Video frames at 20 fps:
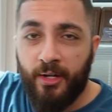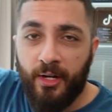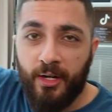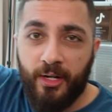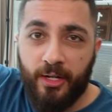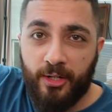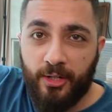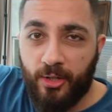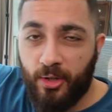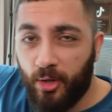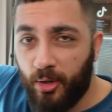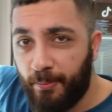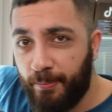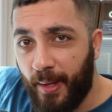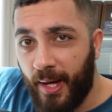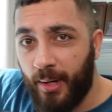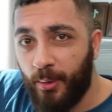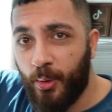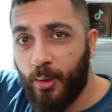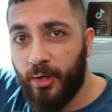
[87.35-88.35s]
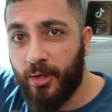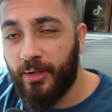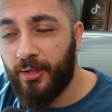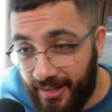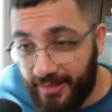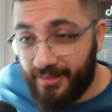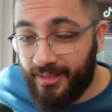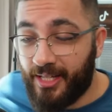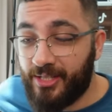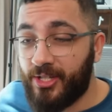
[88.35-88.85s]
uh, girl power
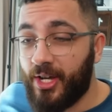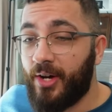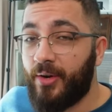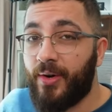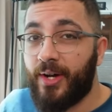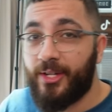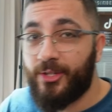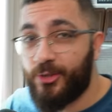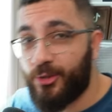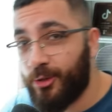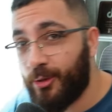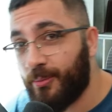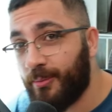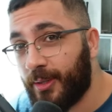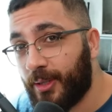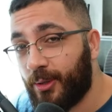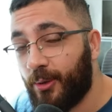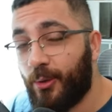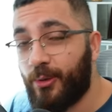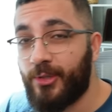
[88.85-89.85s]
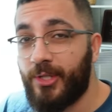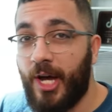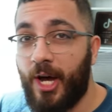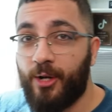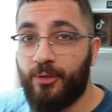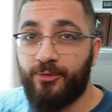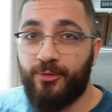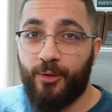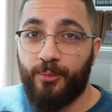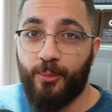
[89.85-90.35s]
that's how i assume it goes
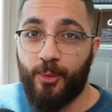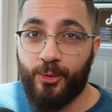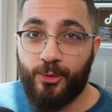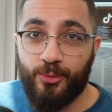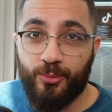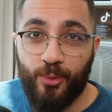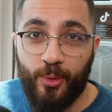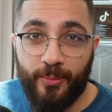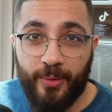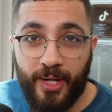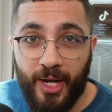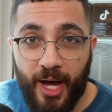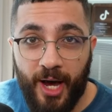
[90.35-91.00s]
out for most women